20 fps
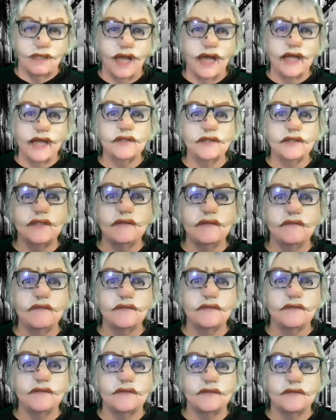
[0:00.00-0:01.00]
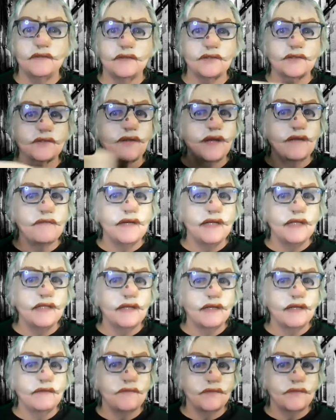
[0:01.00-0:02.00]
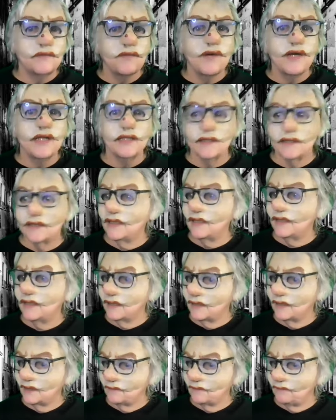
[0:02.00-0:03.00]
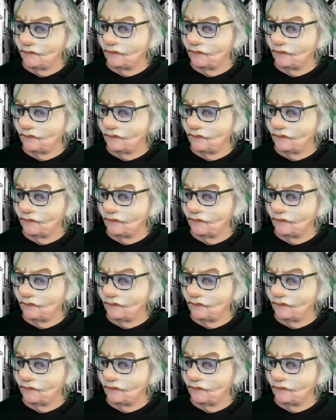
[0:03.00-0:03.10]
I never describe myself as well as he did.